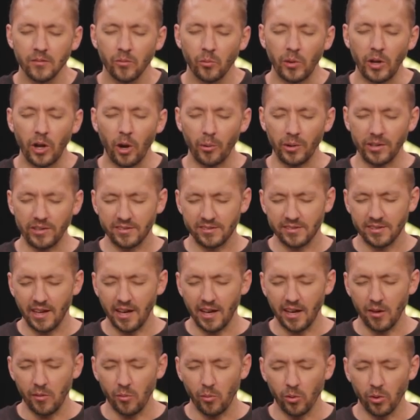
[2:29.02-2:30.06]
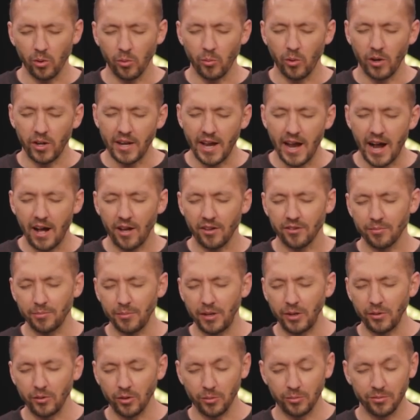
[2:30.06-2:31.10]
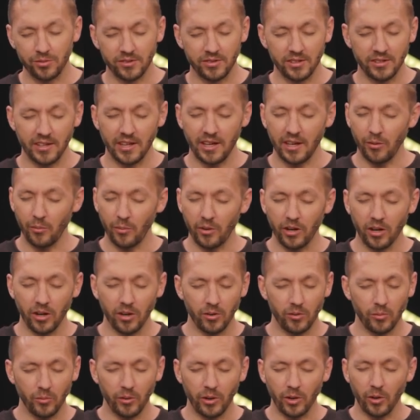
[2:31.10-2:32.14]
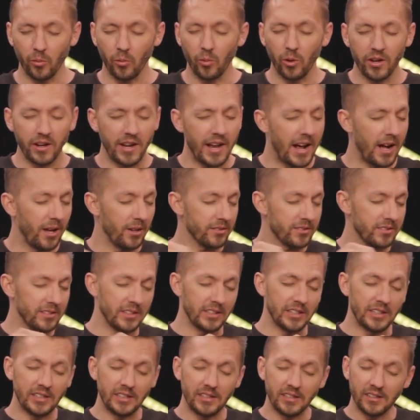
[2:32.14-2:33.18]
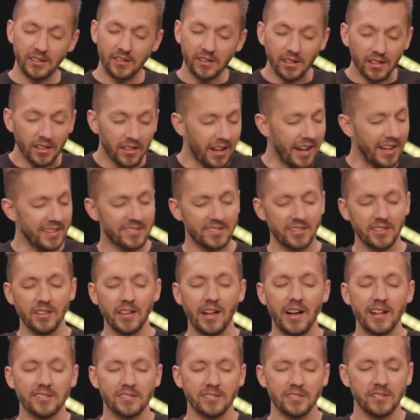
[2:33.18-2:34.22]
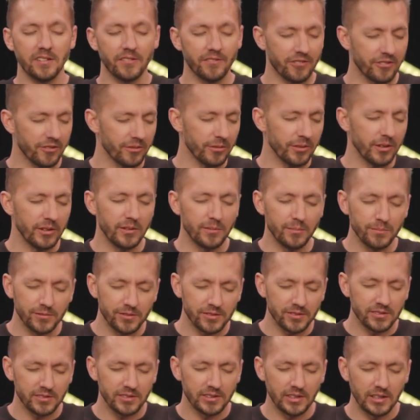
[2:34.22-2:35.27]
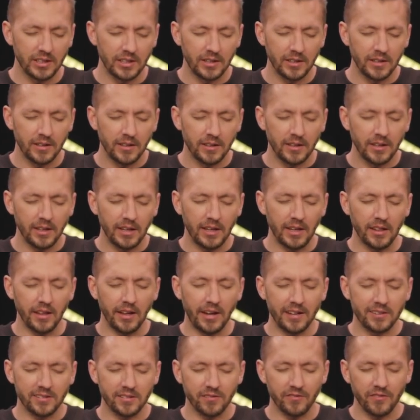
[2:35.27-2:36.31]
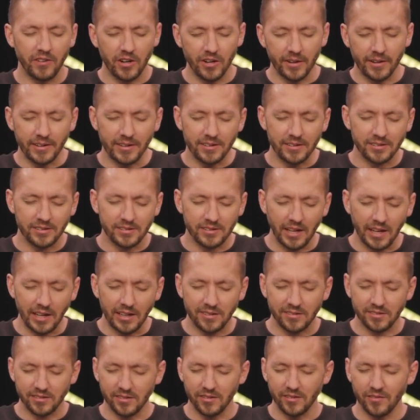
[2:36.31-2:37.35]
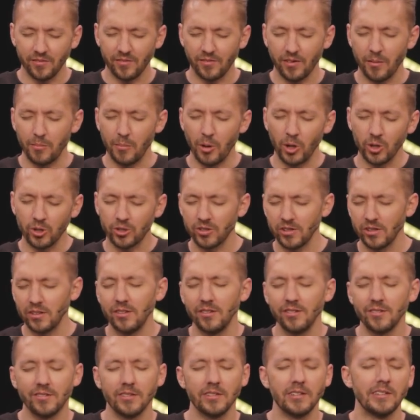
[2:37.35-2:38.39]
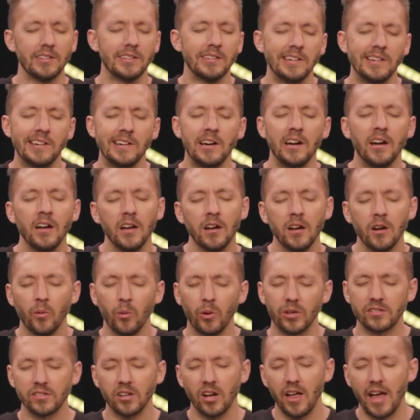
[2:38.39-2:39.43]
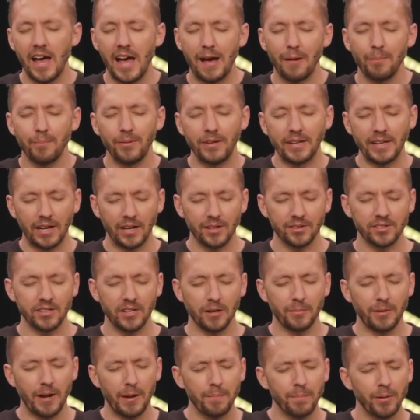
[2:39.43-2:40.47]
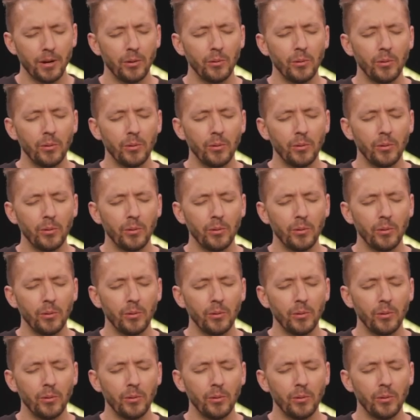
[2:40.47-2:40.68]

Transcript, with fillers: We always say we're one house, many rooms. Today, we are, we are one house in lots and lots of different rooms, in lots of various states of emotions and what's all happening out there. But I pray